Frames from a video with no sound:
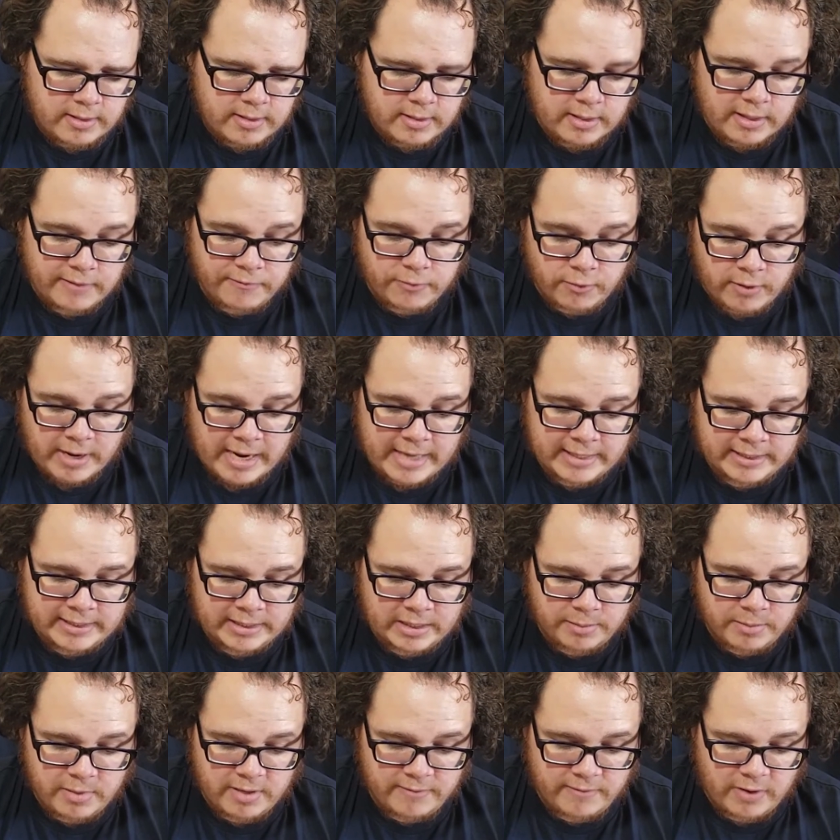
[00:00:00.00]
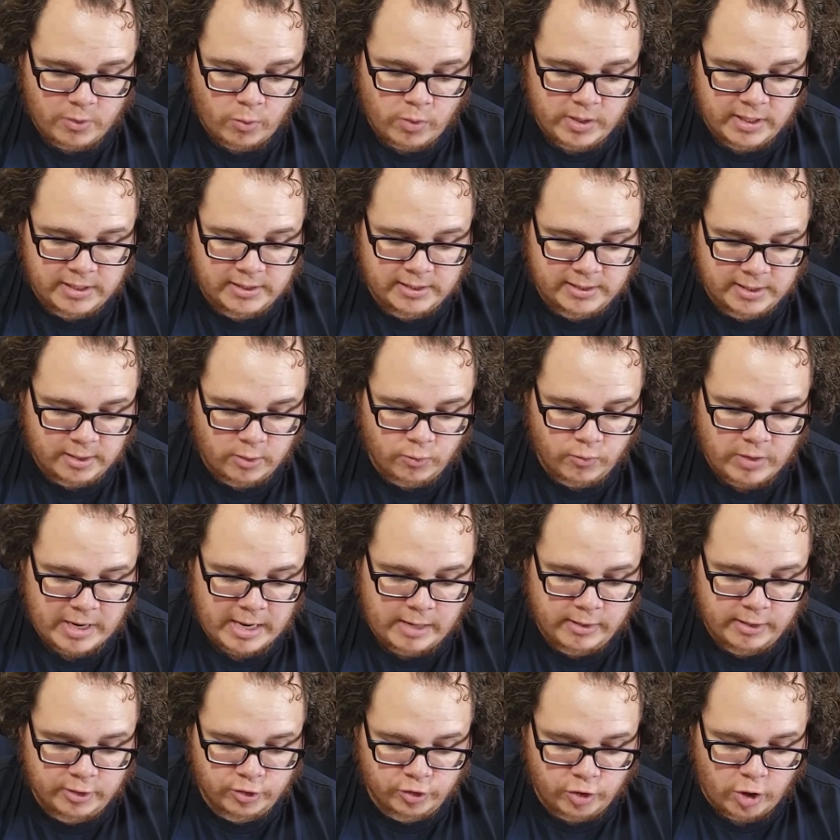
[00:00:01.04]
If you're asking me if I want to sit
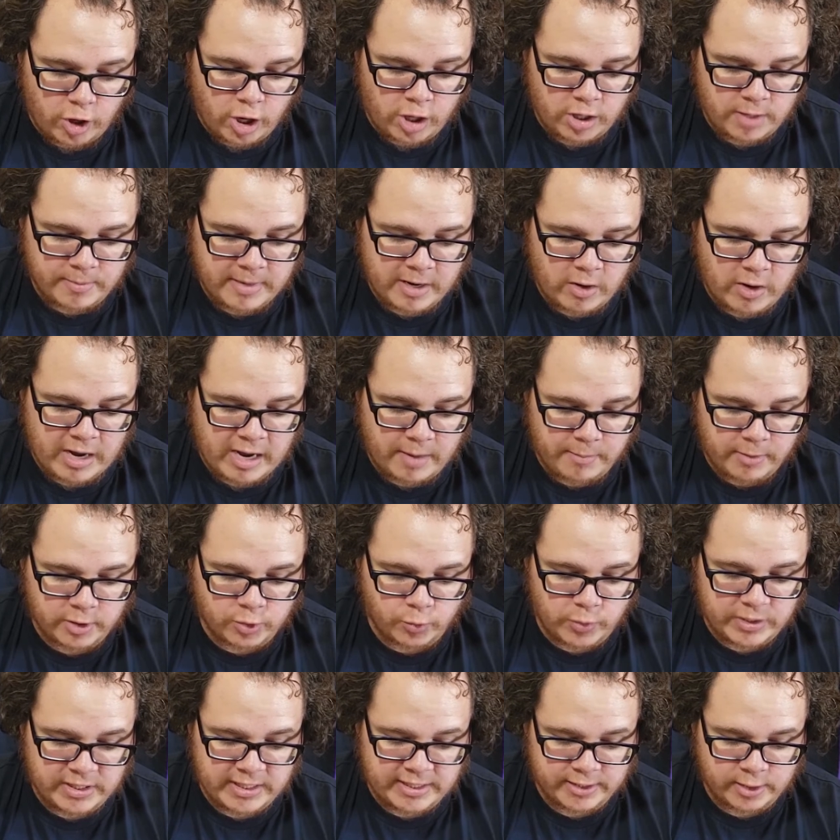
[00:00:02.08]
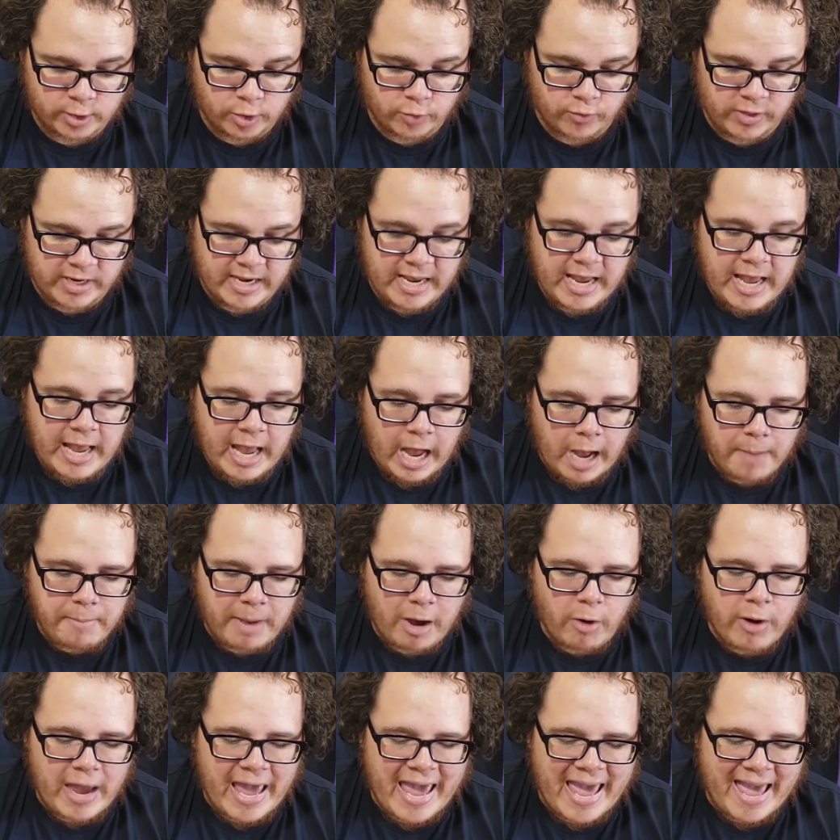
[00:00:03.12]
around and talk about how much we disagree
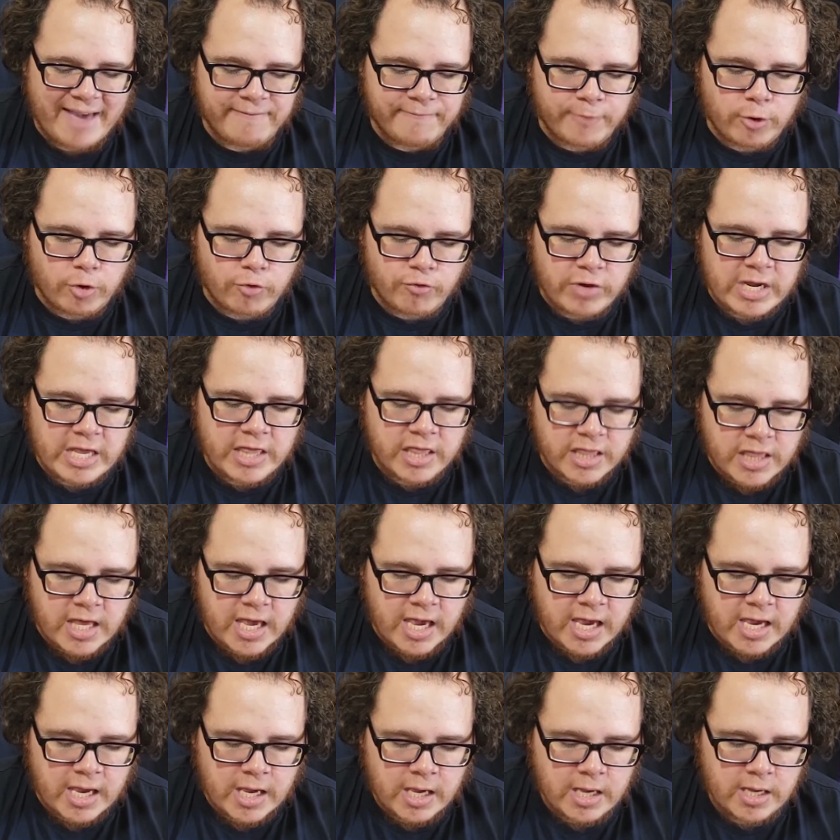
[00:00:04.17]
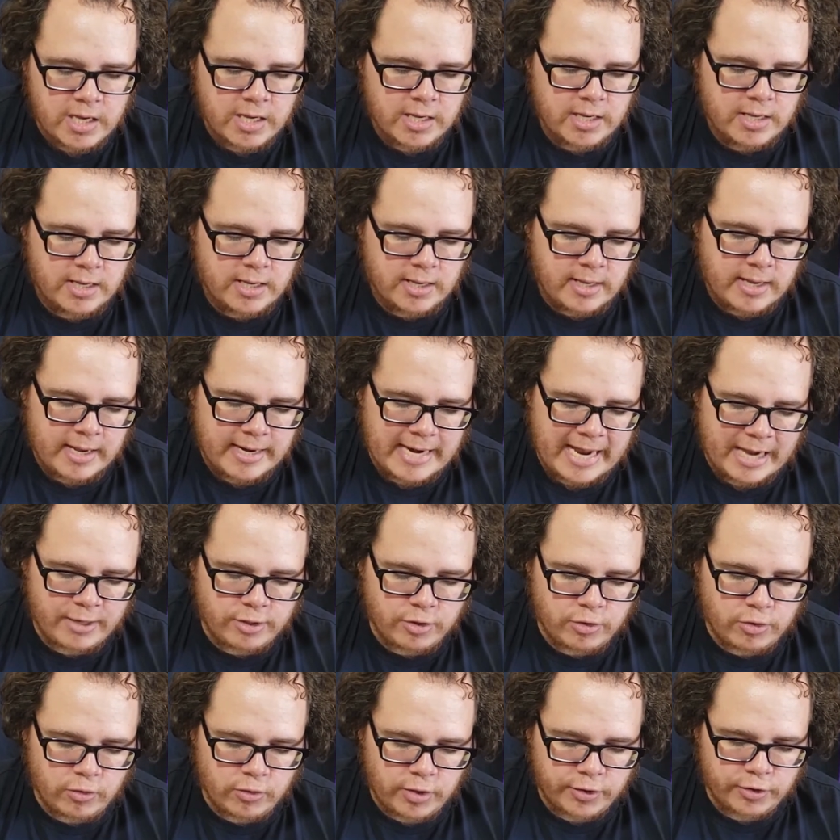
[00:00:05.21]
about everything and how you
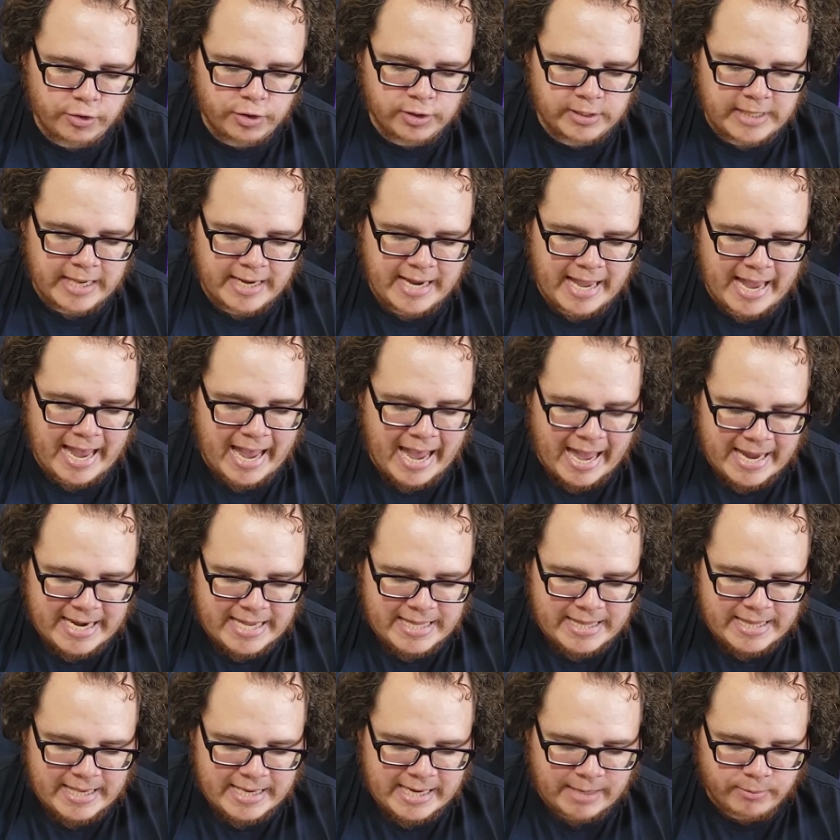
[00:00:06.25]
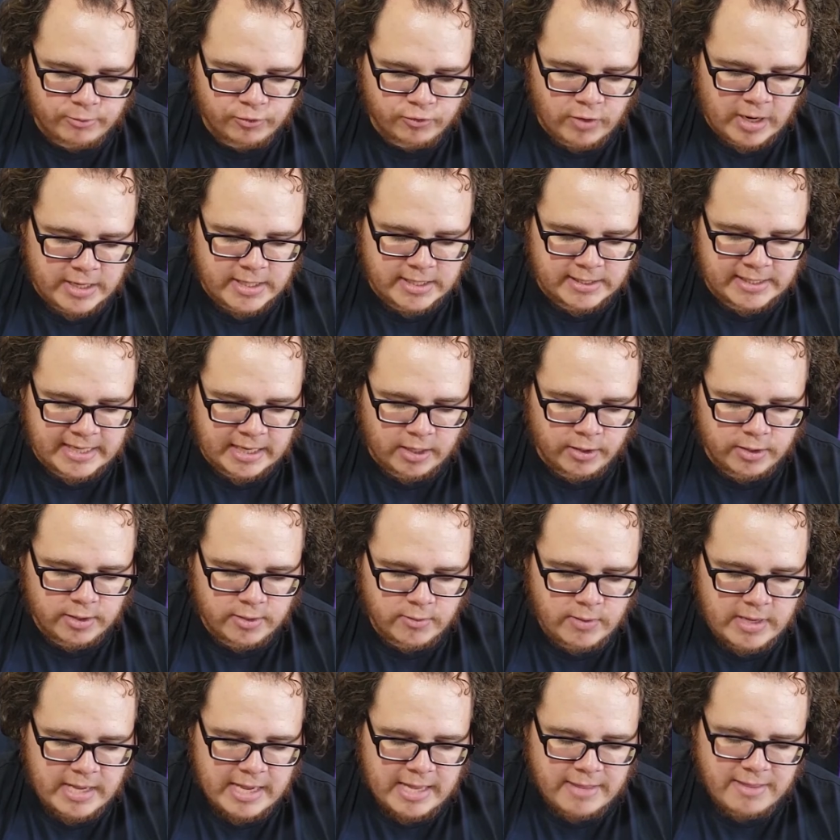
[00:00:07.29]
don't understand anything I'm trying to tell
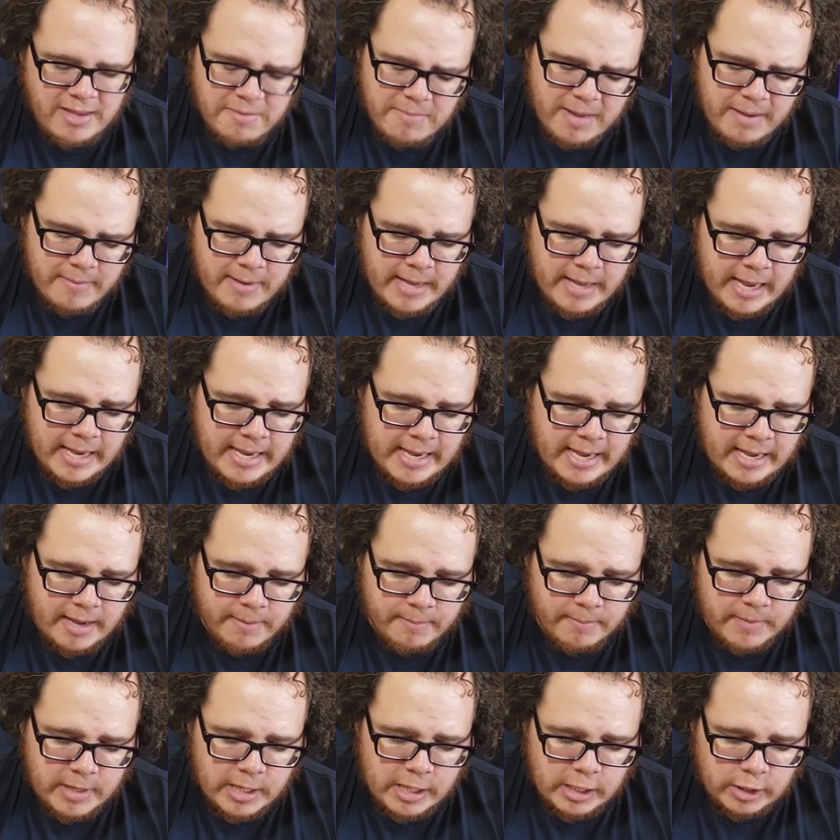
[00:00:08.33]
you, then maybe I am.